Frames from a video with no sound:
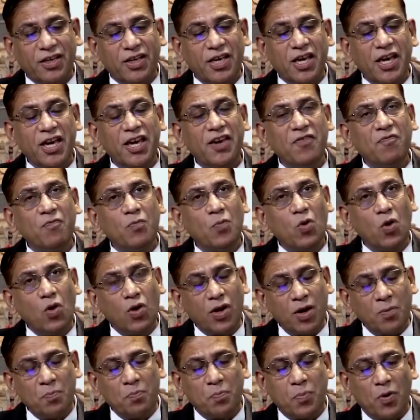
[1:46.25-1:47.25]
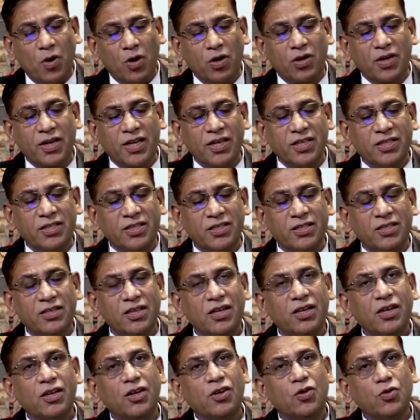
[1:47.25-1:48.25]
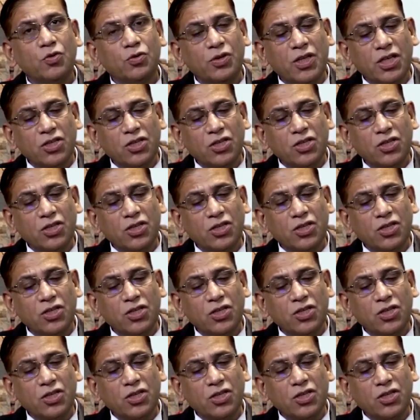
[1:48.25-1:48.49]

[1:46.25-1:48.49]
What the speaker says: gave more importance to